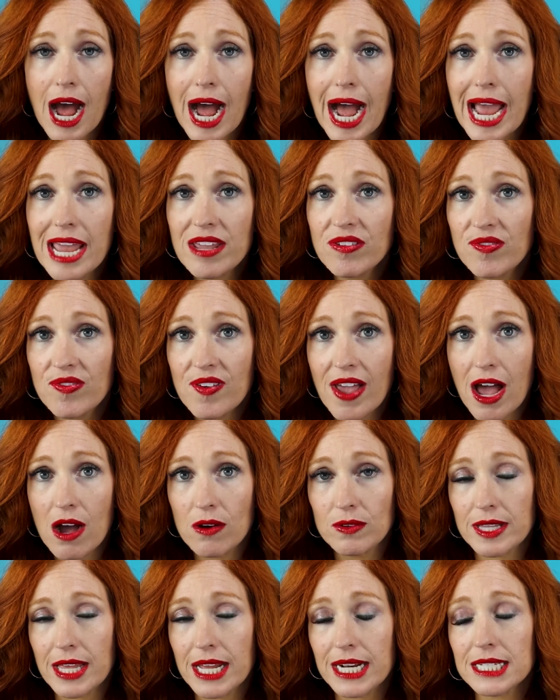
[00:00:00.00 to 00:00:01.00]
I
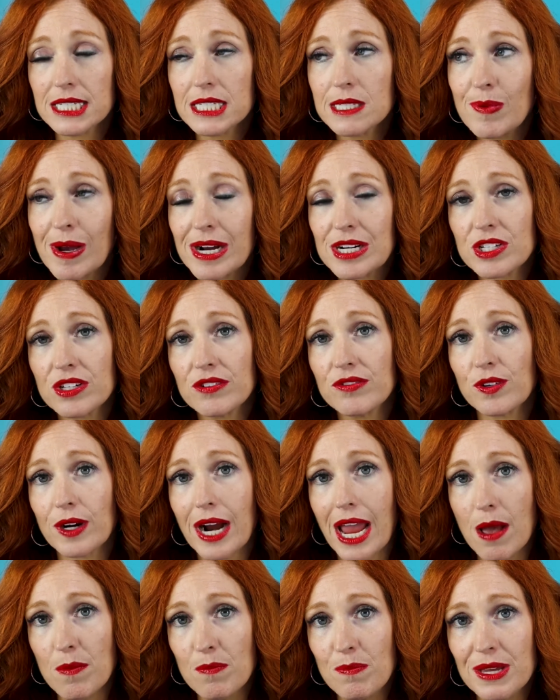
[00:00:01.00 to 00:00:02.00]
found that especially
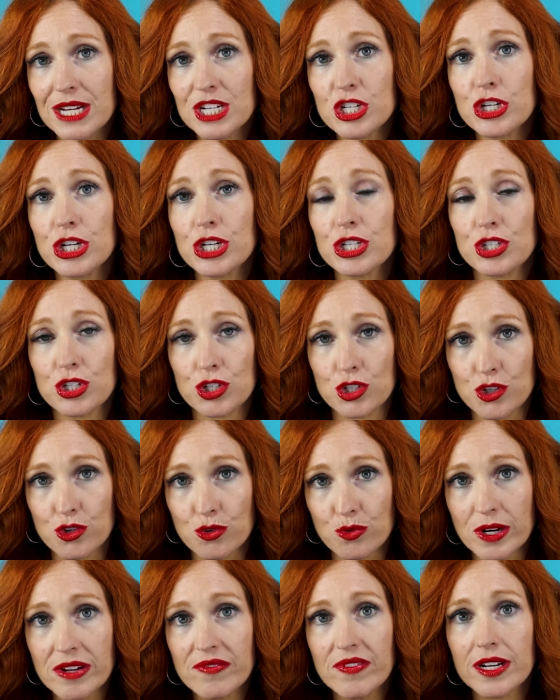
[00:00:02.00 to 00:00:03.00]
for ambitious,
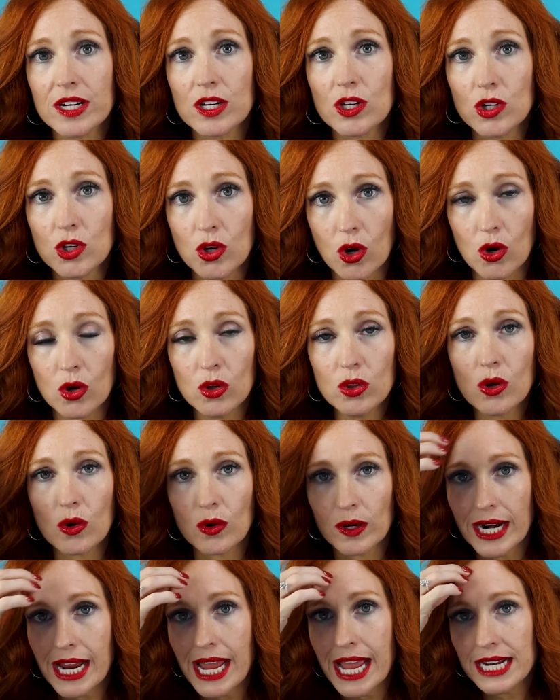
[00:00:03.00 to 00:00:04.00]
driven,
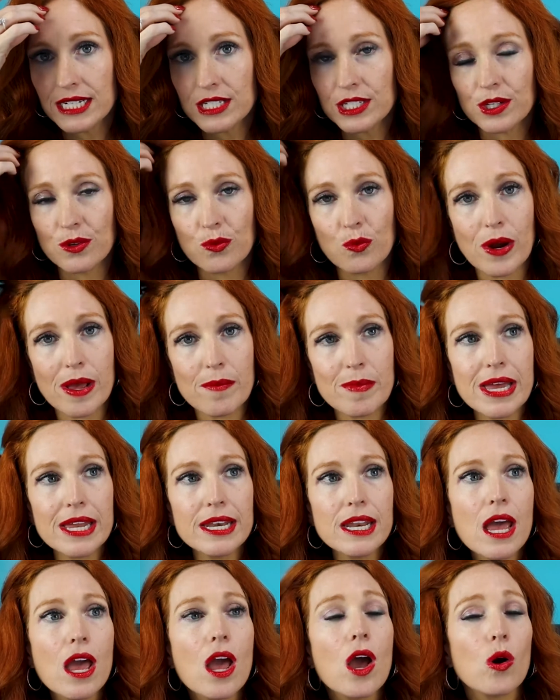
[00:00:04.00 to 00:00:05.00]
goal-oriented
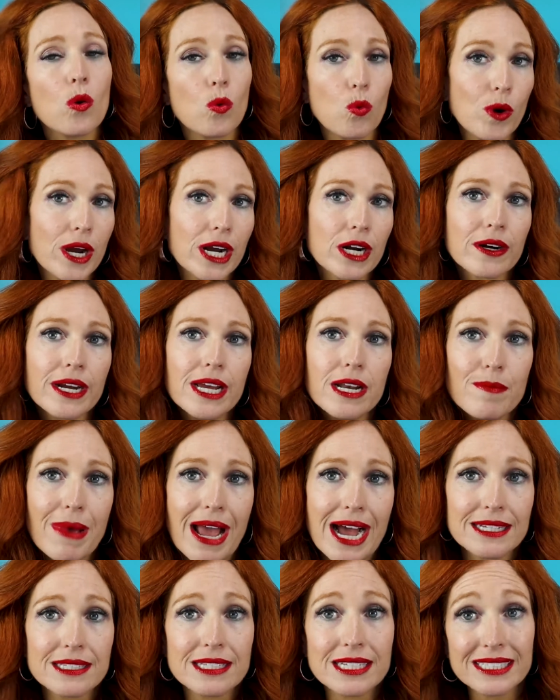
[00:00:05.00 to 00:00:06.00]
women, we're in
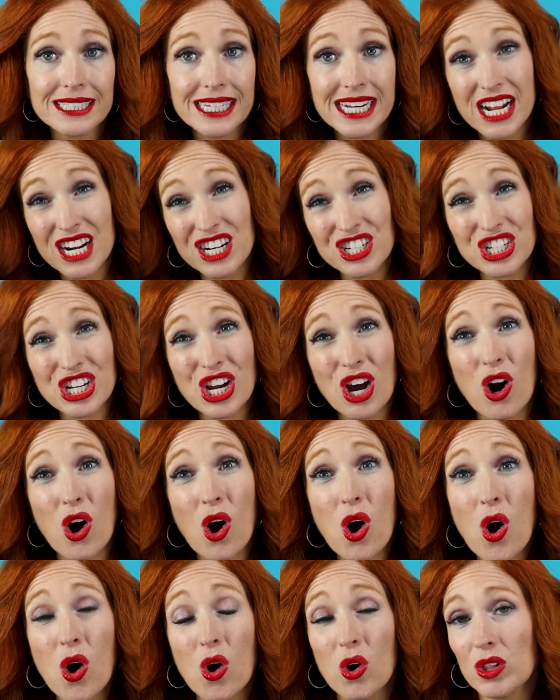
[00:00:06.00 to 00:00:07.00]
masculine energy a
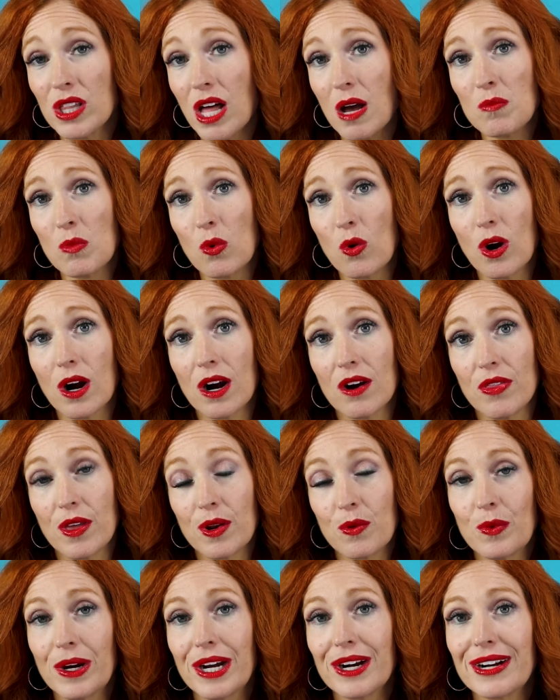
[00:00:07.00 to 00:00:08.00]
whole lot more
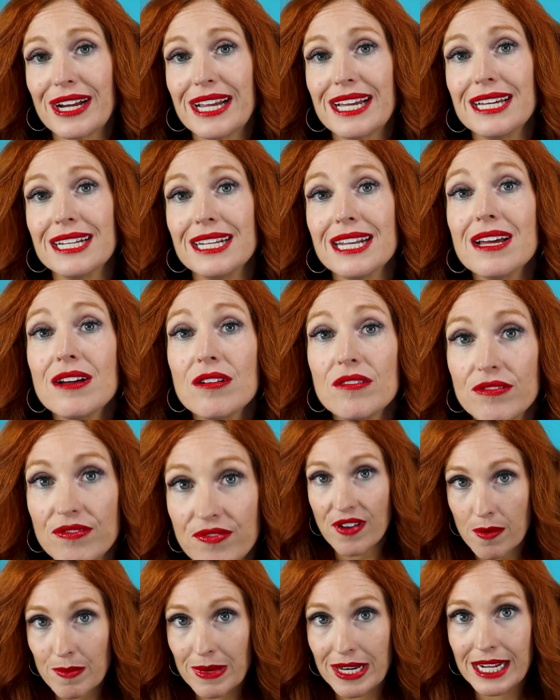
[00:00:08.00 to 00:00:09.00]
than we're in
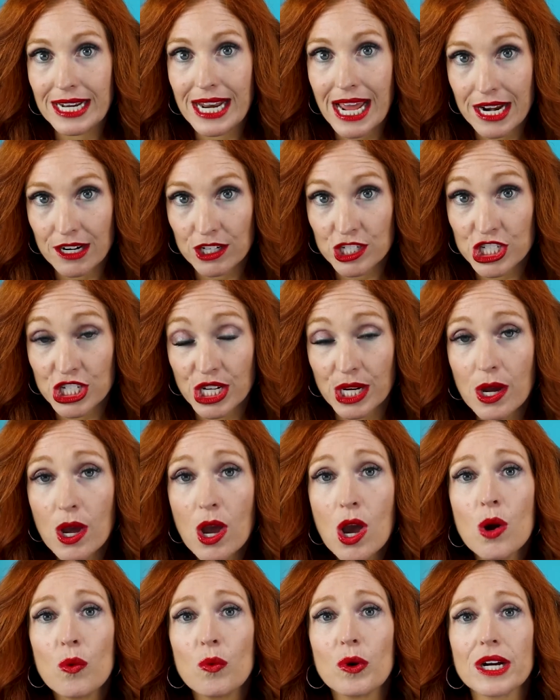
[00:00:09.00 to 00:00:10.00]
feminine energy.
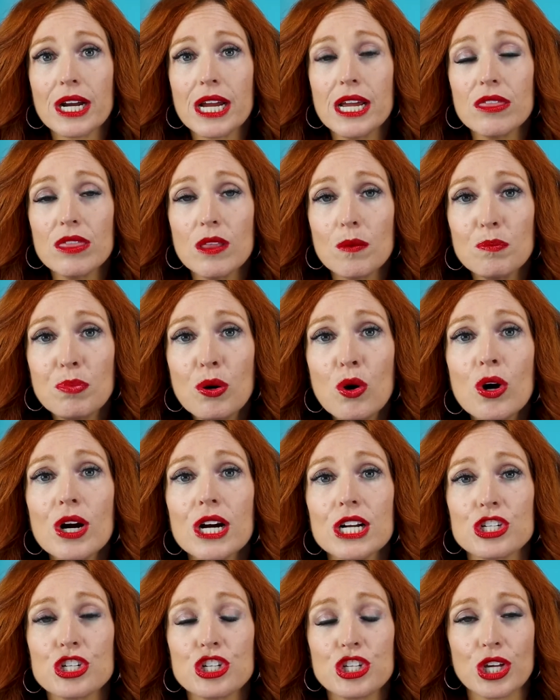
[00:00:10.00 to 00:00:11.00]
We're in the
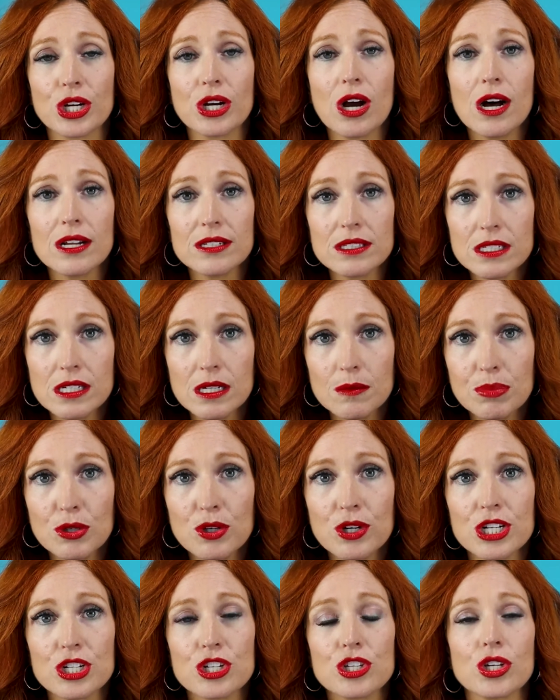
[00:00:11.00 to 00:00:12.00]
push, the
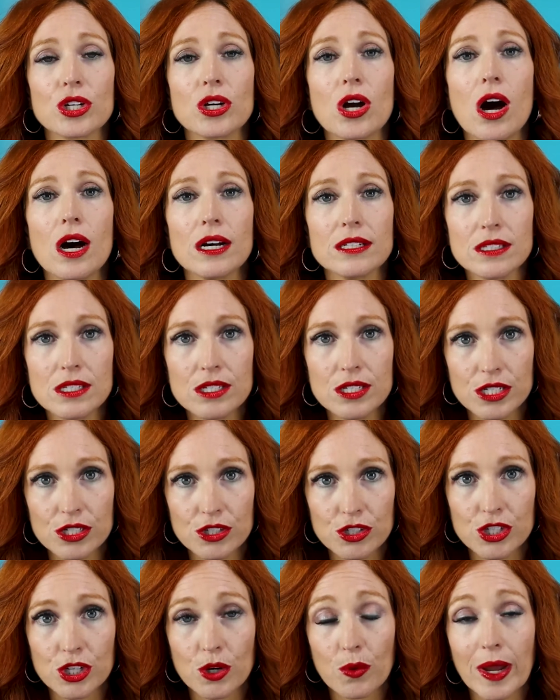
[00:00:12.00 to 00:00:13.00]

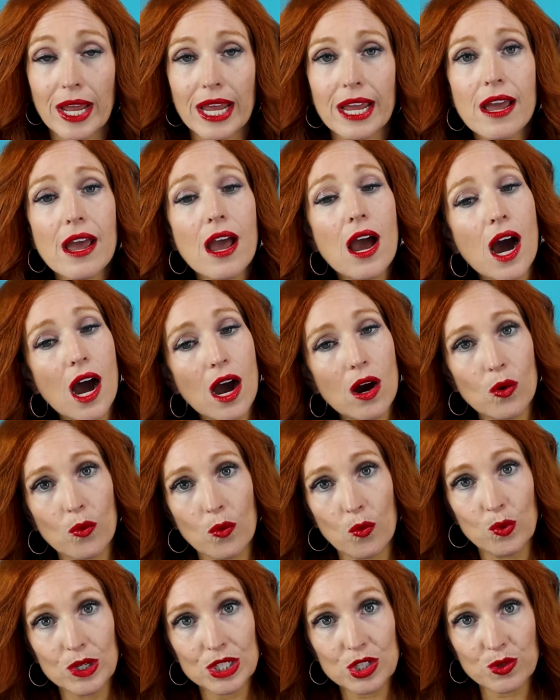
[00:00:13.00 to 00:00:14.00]
constant doing.
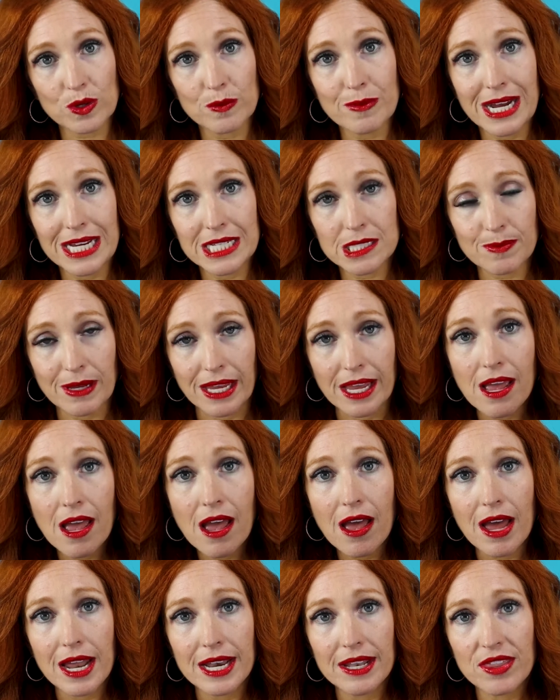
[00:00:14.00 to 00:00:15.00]
Oh, which reminds me,
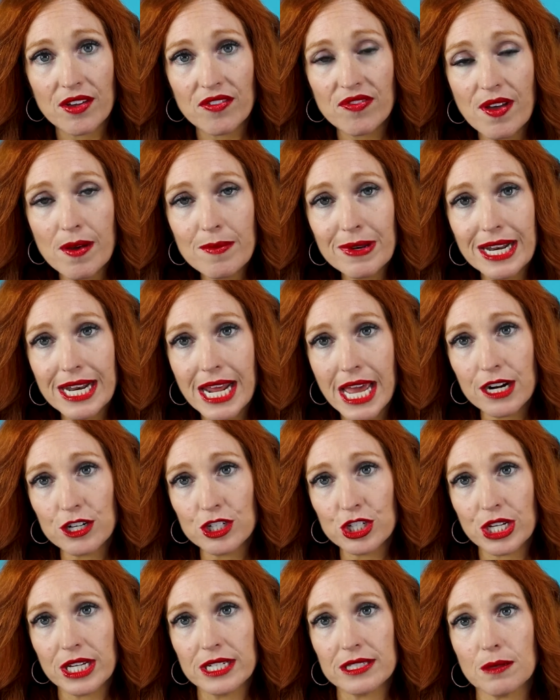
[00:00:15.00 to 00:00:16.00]
the feminine
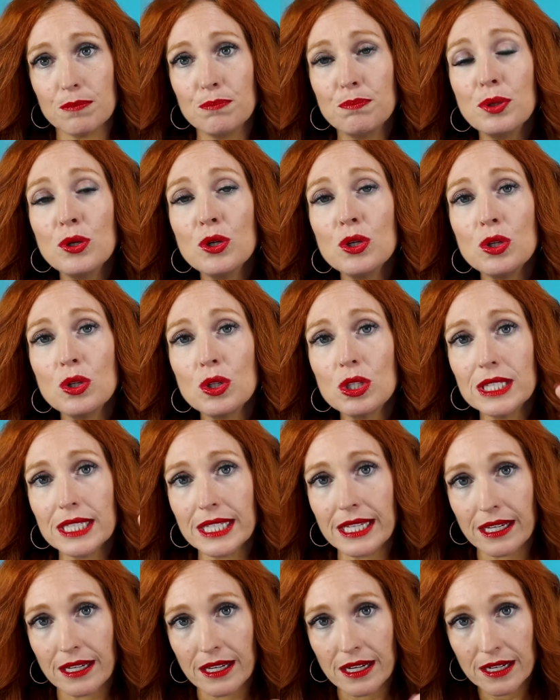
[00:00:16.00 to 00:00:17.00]
energy is a
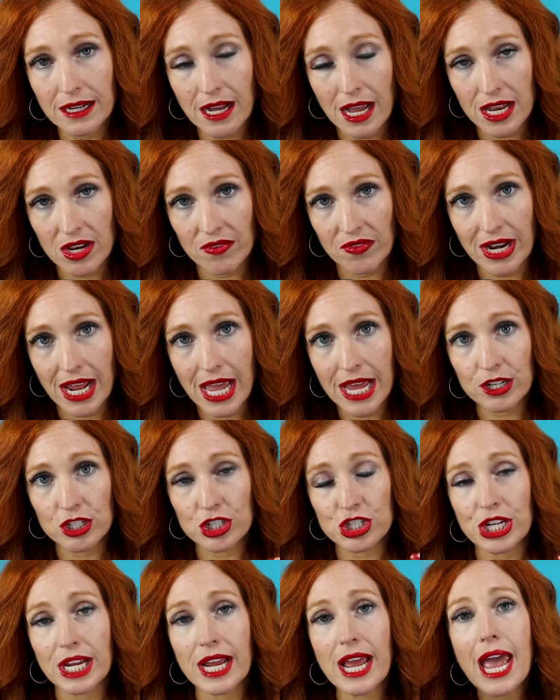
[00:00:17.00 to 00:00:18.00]
pulling kind of an
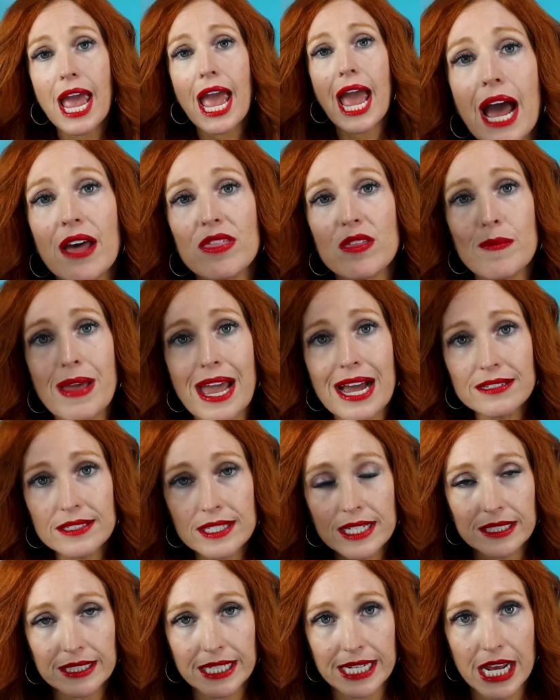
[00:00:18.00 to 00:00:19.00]
energy, and the
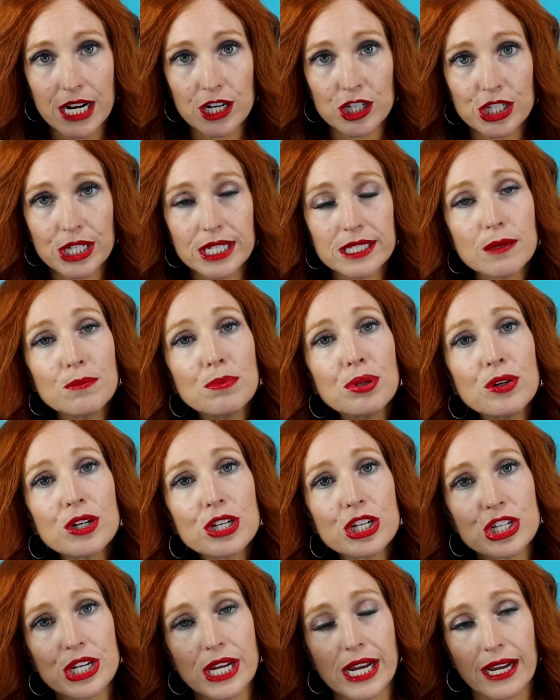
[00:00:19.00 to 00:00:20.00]
masculine energy is a
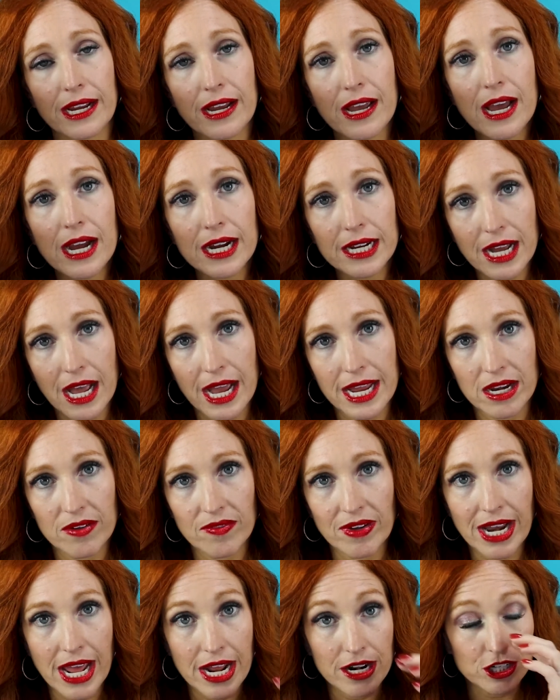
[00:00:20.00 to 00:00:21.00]
pushing kind
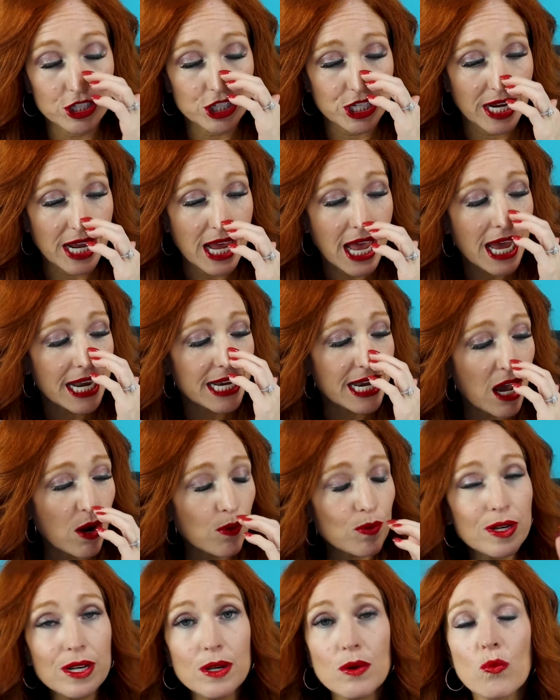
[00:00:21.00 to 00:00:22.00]
of an energy.
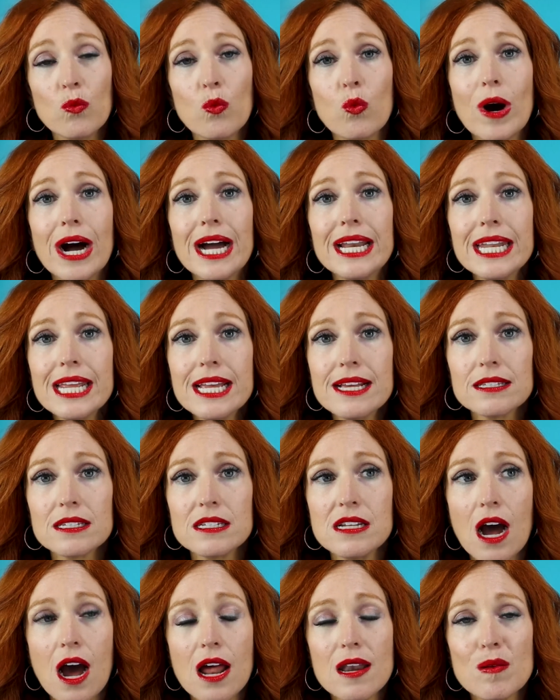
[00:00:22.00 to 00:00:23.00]
Now, one
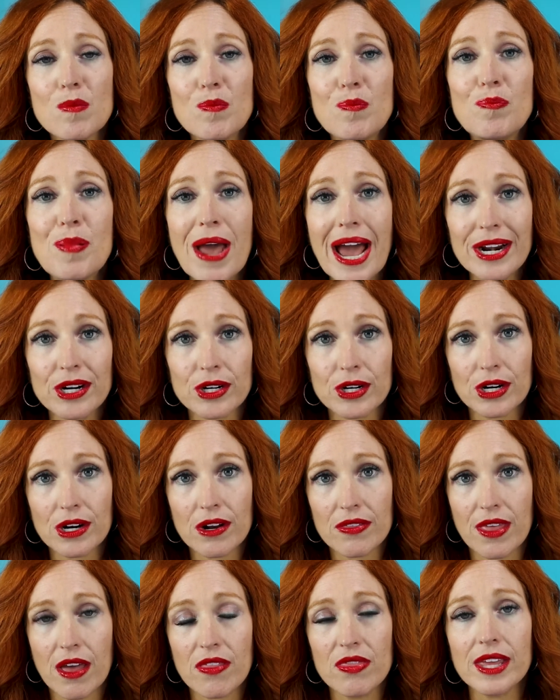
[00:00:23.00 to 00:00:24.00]
is not
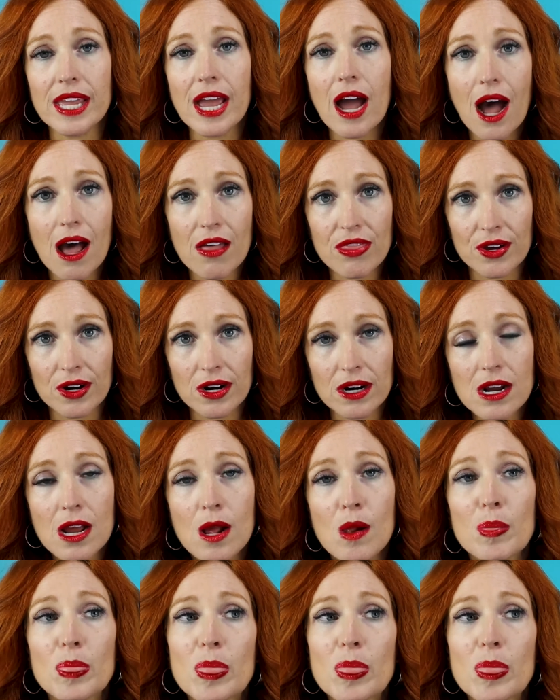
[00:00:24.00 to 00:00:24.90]
better than the other.